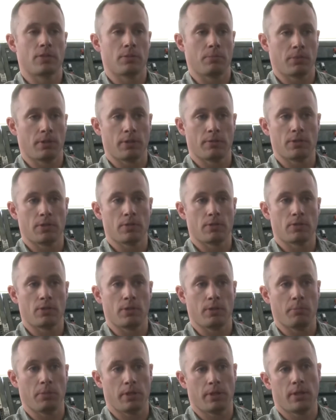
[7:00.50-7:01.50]
system gives us
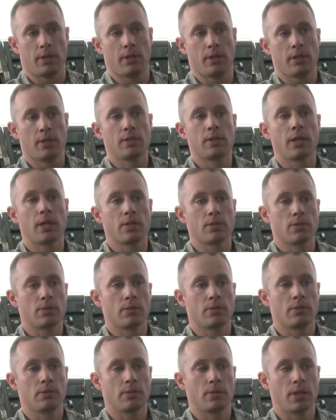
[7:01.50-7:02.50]
the ability to
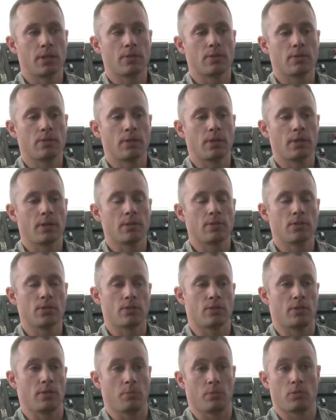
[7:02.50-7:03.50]
test
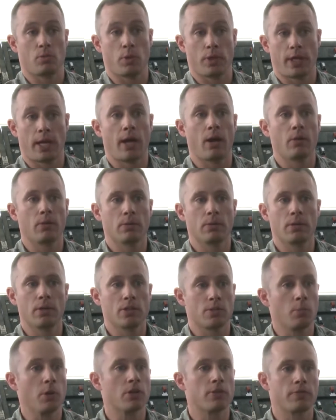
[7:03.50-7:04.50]
systems without
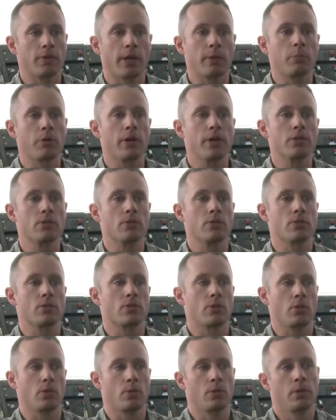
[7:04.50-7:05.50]
as much vibration.
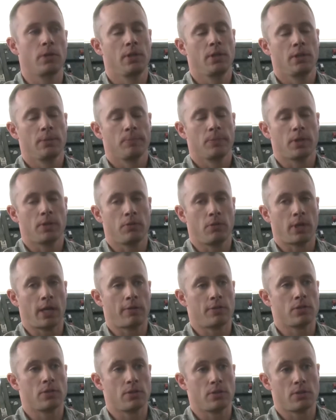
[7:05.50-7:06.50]
So if you
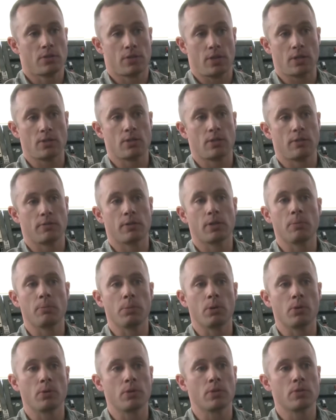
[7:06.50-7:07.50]
have sensitive
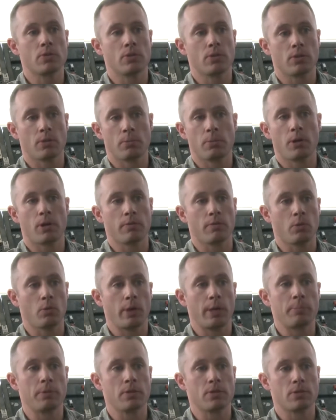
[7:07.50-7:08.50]
components that are part of a
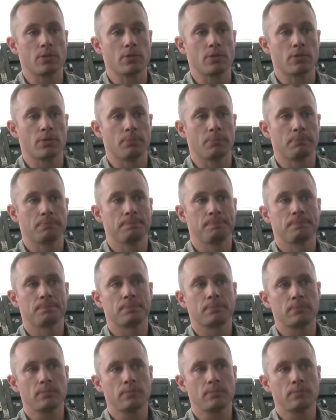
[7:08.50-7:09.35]
weapon system